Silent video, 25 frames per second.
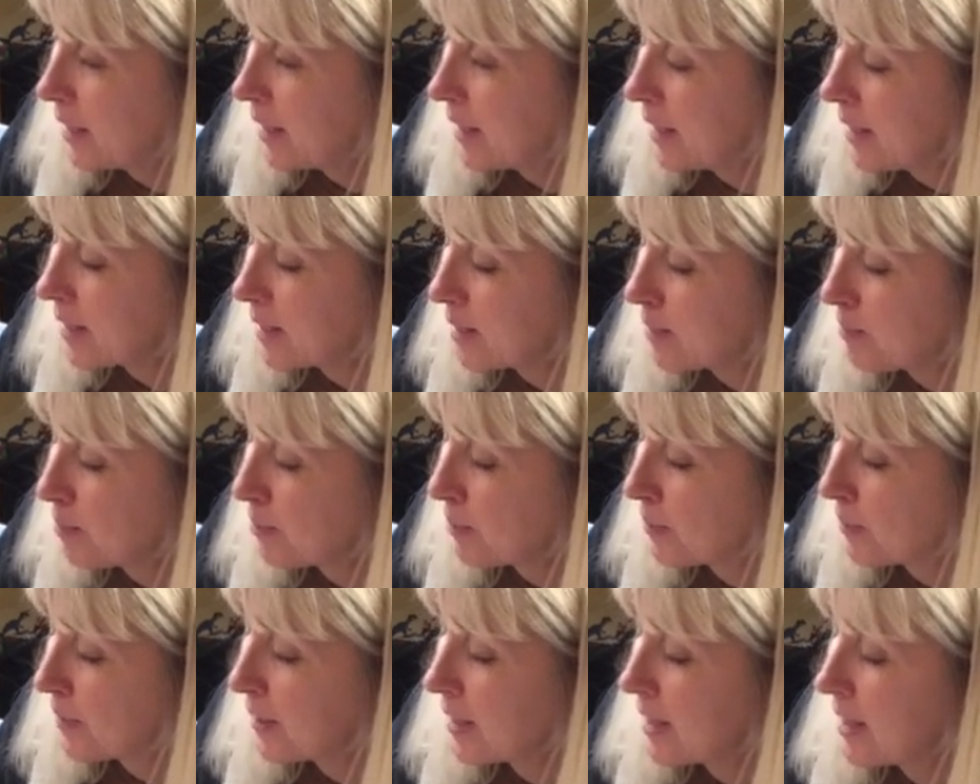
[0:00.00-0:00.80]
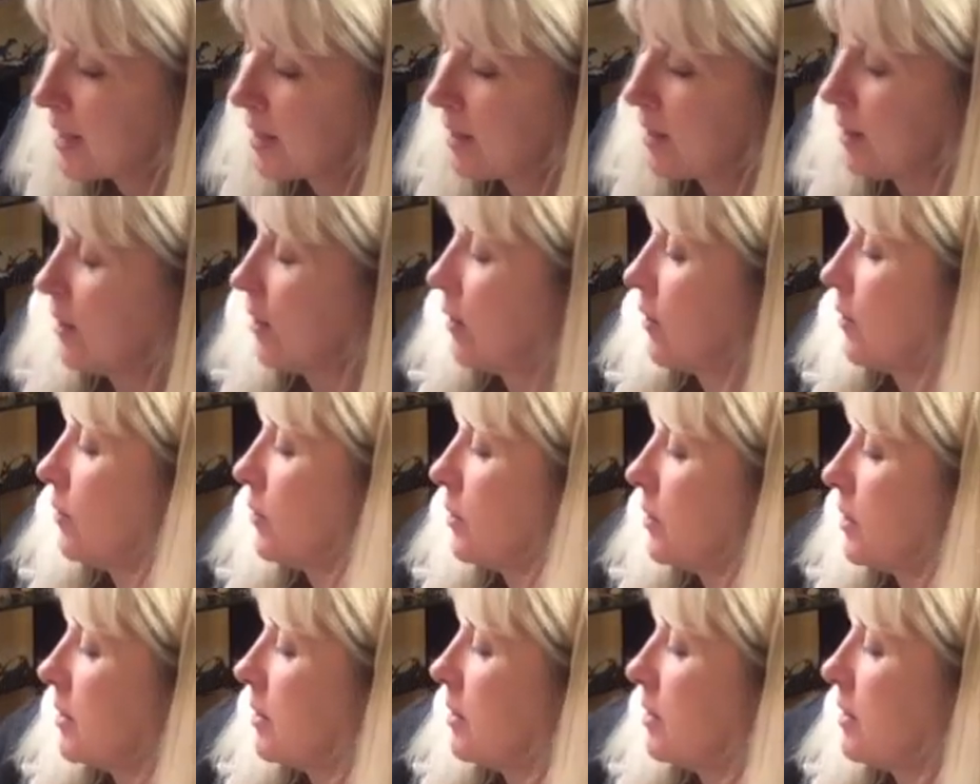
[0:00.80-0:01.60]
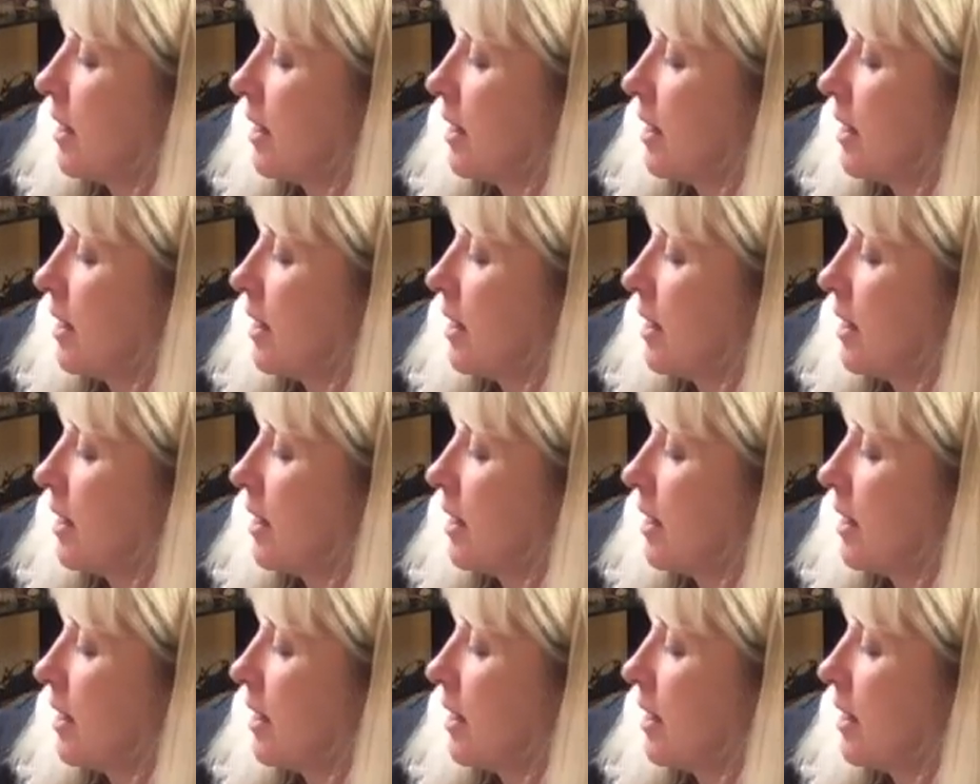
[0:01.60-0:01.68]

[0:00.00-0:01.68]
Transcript: it's pretty close.